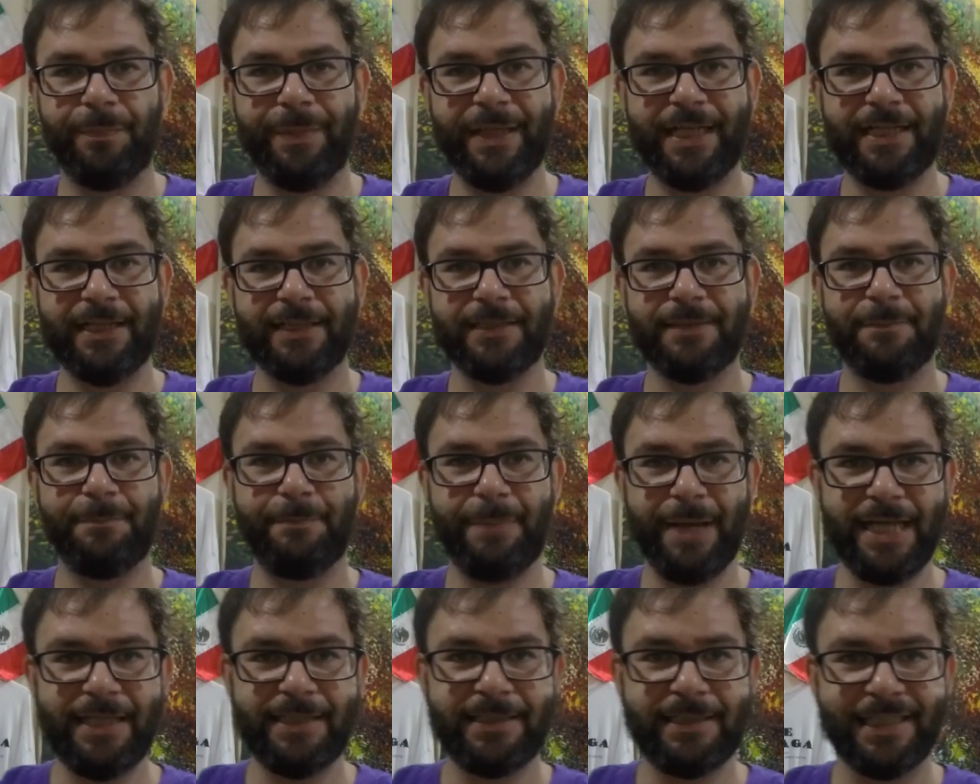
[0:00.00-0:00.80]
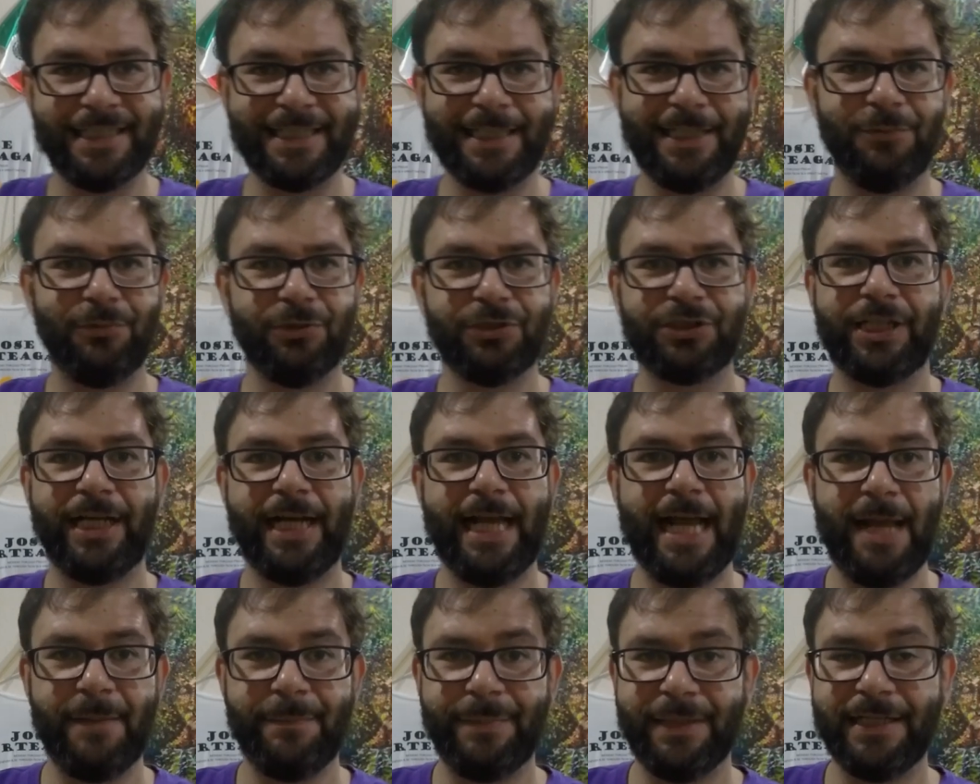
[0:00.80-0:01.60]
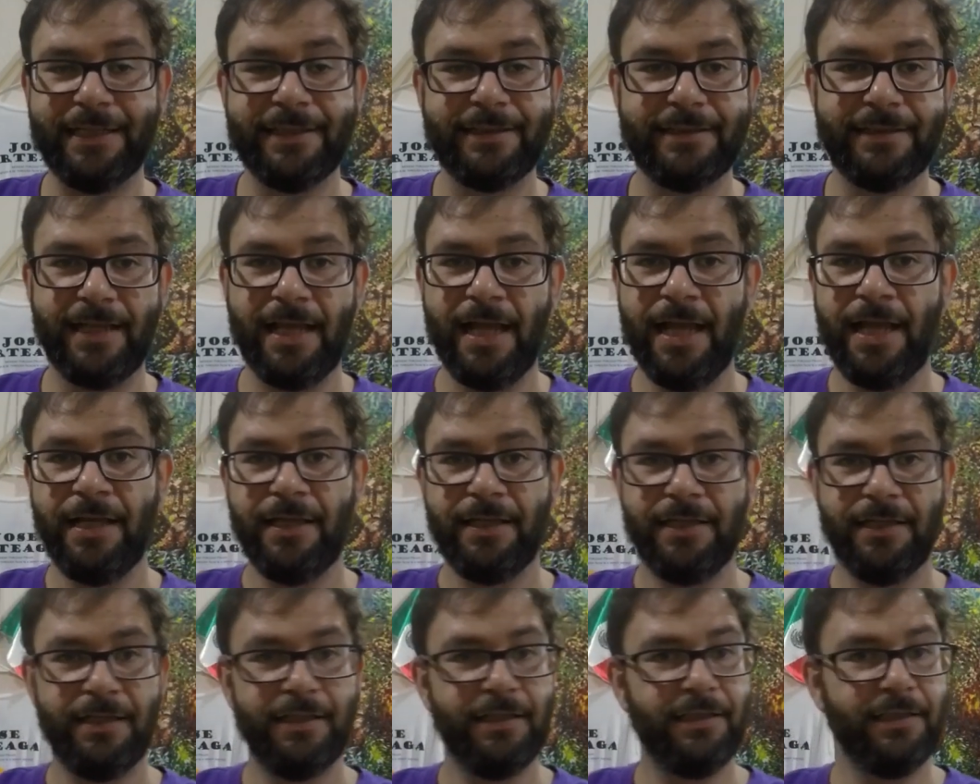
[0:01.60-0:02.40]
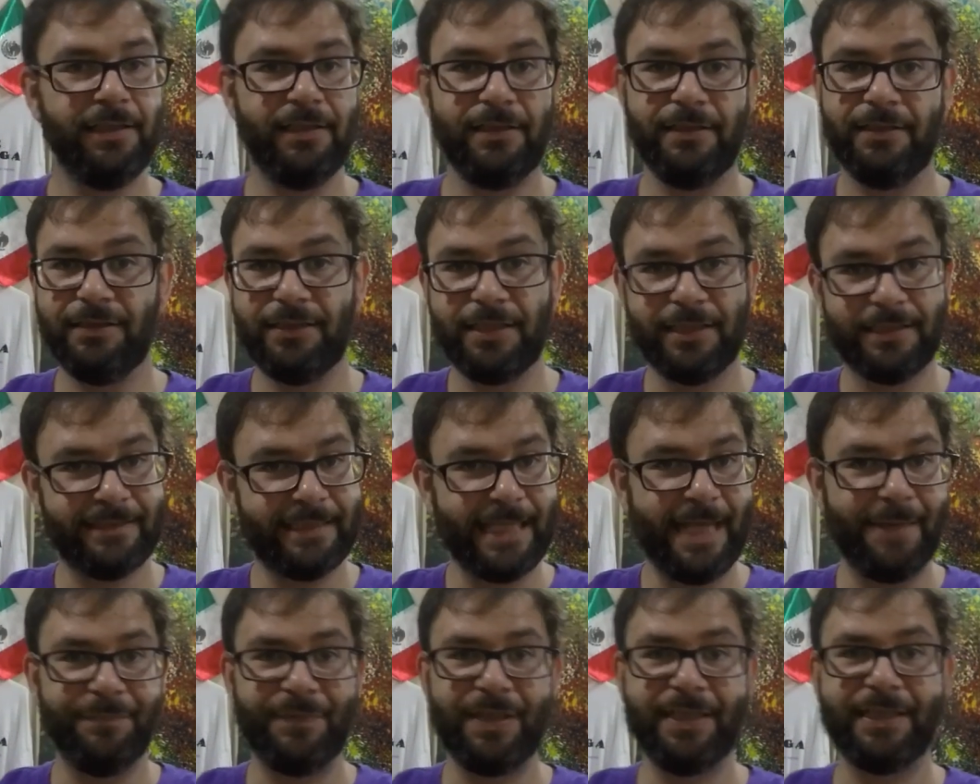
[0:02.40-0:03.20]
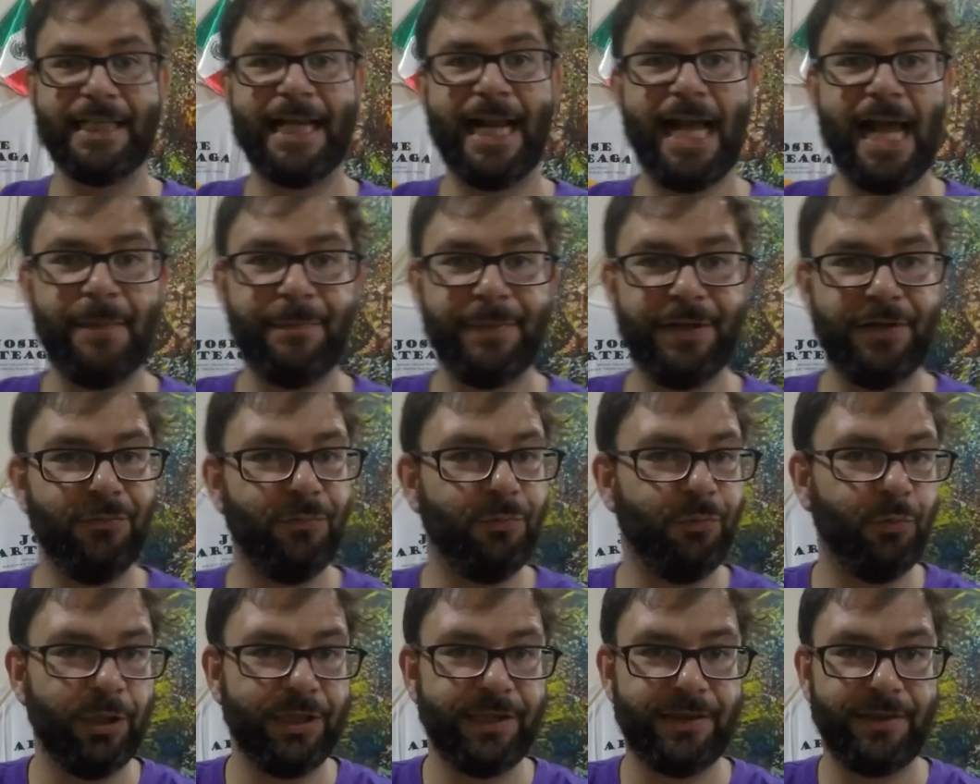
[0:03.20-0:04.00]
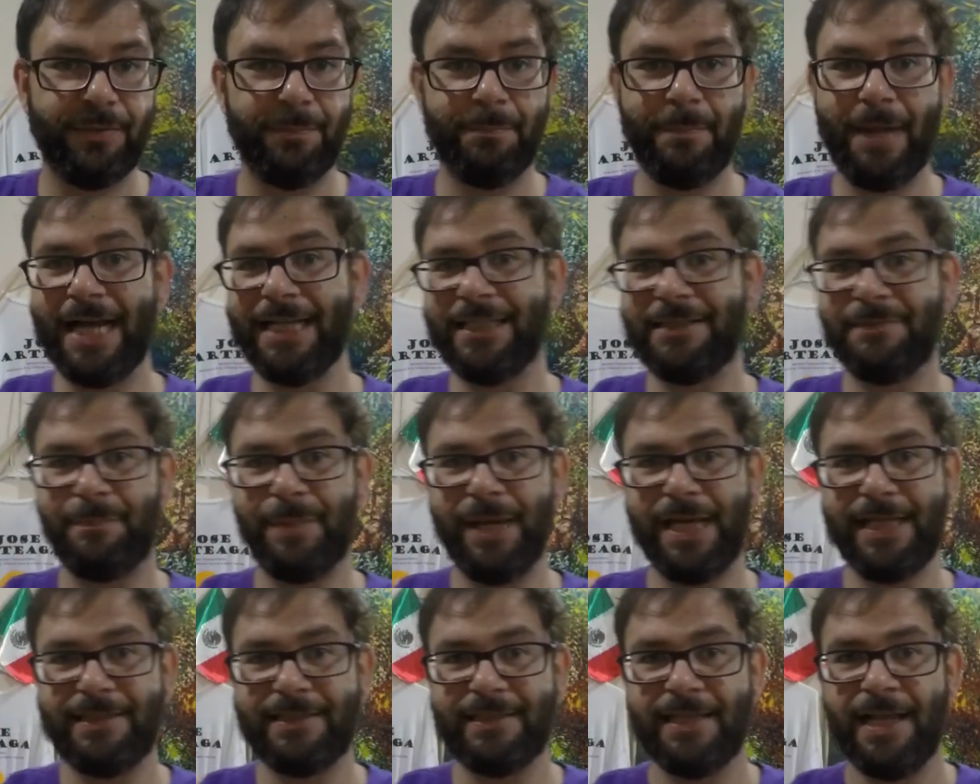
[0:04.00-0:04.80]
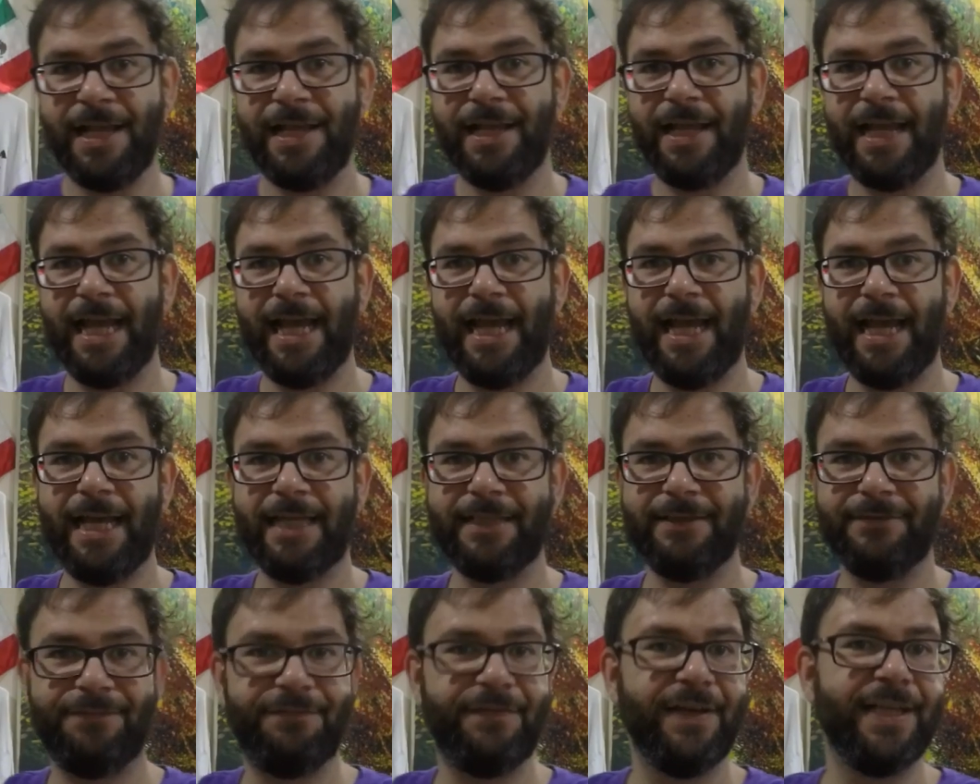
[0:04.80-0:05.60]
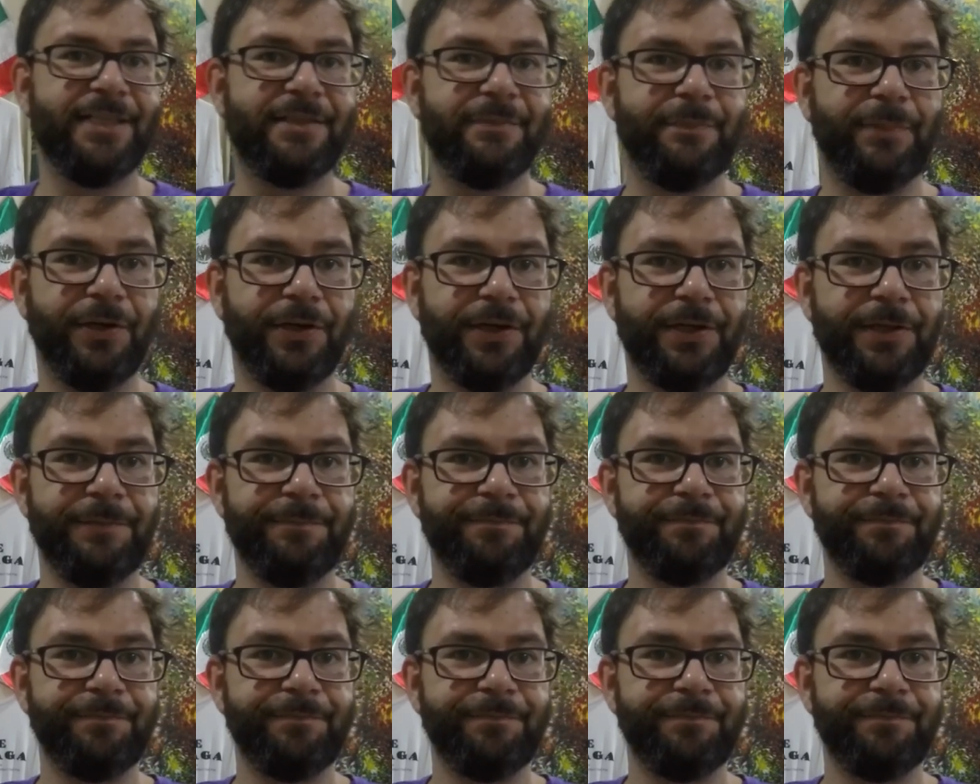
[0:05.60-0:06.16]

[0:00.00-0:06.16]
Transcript: Because basically, what's going to happen is the same thing that happened with MySpace and Facebook.